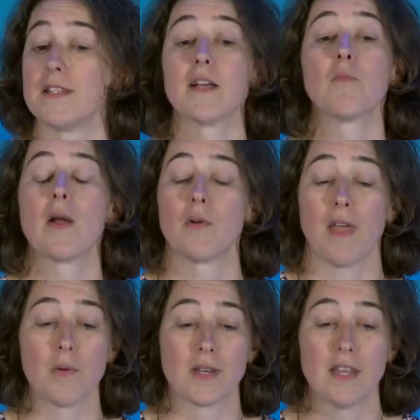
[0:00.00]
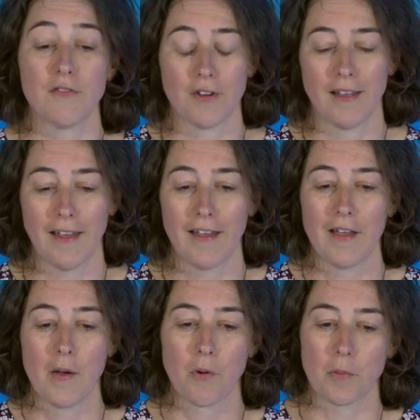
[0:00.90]
some way that would give
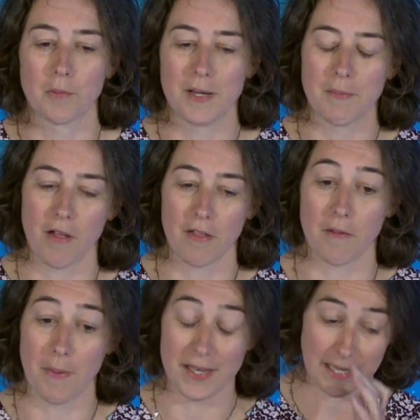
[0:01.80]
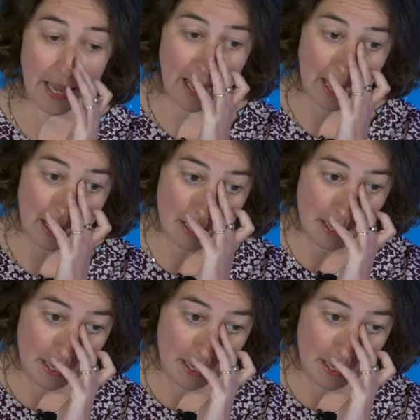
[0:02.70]
probably Martha the best care,